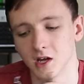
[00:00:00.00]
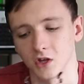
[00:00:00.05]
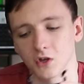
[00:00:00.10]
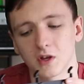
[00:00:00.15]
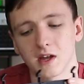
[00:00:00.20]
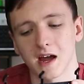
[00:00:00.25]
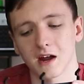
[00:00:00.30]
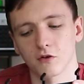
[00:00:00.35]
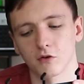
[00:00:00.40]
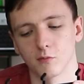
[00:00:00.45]
You
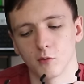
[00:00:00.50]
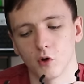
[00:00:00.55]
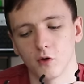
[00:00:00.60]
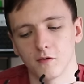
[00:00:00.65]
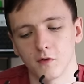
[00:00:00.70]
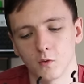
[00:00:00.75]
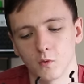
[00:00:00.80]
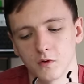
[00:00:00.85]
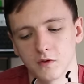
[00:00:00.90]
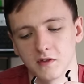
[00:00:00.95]
can
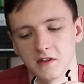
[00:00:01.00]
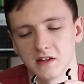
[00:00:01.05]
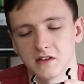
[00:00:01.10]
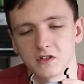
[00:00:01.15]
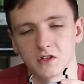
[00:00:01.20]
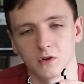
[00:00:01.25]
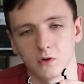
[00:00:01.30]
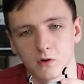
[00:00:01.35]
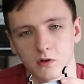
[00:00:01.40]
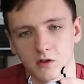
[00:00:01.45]
remove it with the
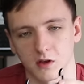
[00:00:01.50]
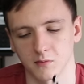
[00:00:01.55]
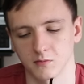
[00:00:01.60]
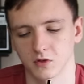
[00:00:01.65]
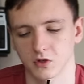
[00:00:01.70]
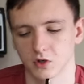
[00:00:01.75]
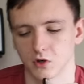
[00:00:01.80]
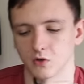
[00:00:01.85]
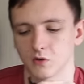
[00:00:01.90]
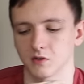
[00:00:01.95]
two thumb
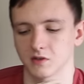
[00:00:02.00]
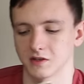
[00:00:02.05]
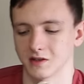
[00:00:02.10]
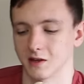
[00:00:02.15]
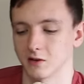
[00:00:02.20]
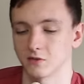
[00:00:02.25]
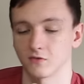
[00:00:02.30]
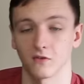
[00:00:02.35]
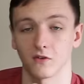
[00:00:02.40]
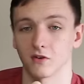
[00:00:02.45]
screws and
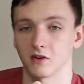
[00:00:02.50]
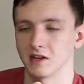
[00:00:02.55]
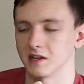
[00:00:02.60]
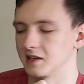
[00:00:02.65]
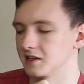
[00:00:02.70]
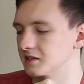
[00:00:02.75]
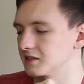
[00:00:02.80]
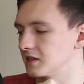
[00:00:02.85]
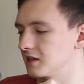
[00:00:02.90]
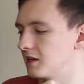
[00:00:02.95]
that's very
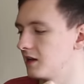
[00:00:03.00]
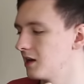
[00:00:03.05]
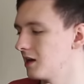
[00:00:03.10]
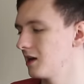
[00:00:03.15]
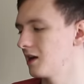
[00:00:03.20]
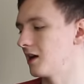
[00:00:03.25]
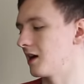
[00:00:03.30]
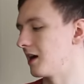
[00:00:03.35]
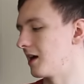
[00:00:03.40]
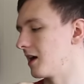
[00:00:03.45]
easy
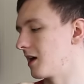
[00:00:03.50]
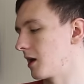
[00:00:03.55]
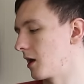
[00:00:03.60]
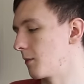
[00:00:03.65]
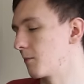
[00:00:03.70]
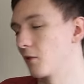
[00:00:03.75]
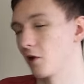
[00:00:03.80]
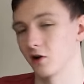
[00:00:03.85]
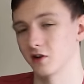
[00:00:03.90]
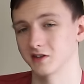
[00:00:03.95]
uh, and I
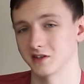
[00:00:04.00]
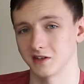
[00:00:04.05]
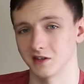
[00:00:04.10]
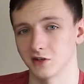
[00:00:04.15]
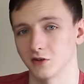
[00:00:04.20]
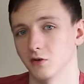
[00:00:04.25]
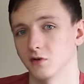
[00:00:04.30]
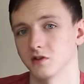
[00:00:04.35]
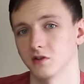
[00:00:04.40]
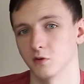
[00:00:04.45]
personally
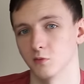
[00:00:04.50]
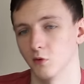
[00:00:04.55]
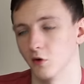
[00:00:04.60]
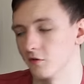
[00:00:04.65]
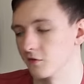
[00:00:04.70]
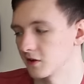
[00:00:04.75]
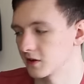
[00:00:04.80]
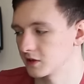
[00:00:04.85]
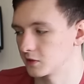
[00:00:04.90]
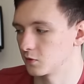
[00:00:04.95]
chose to
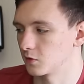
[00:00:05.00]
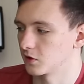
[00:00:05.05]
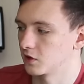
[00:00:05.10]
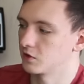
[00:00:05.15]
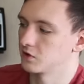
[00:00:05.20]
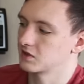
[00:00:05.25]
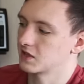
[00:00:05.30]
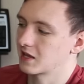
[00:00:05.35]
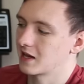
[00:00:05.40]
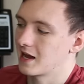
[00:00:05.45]
remove it because we're
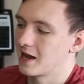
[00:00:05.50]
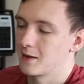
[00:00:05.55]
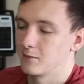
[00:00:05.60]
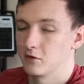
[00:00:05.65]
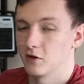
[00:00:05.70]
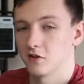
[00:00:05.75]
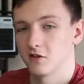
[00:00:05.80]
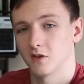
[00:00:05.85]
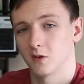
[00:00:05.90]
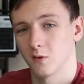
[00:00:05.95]
using an
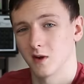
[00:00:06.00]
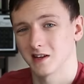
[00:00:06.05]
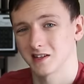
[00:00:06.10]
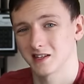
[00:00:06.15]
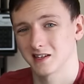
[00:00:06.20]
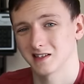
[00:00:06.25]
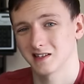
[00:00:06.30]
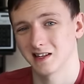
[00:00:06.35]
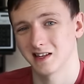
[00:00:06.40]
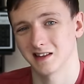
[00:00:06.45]
M.2
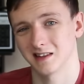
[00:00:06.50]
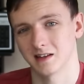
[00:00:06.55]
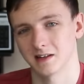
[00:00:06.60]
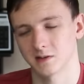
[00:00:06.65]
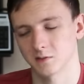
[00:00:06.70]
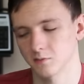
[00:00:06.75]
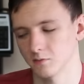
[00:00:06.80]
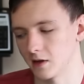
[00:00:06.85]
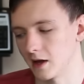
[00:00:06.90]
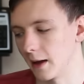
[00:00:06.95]
SSD in
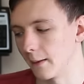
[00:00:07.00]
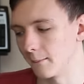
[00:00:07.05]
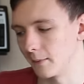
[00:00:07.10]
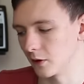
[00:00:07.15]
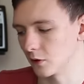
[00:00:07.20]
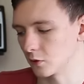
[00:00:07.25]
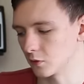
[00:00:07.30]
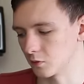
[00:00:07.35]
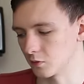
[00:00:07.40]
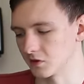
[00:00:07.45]
this uh,
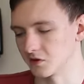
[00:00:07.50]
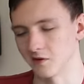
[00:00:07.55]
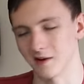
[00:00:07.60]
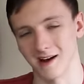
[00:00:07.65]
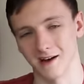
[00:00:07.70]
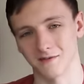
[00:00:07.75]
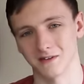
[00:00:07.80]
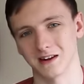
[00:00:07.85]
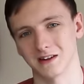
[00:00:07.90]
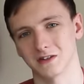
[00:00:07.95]
build. We don't
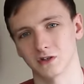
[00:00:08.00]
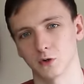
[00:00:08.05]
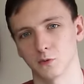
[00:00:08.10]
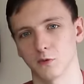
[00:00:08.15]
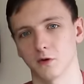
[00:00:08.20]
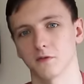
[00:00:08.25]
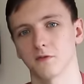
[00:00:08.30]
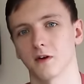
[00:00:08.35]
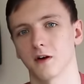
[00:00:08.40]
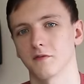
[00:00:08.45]
have any
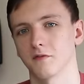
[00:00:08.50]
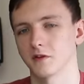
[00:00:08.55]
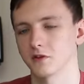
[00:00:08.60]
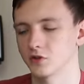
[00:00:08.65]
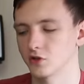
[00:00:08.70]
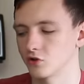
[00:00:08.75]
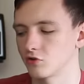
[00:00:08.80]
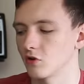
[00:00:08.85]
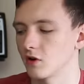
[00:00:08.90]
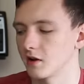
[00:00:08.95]
2.5
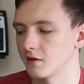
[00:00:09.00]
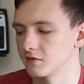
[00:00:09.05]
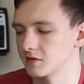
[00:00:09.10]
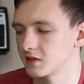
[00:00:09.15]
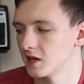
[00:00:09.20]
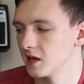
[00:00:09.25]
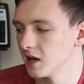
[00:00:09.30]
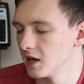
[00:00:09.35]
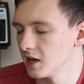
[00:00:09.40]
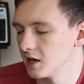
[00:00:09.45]
inch drives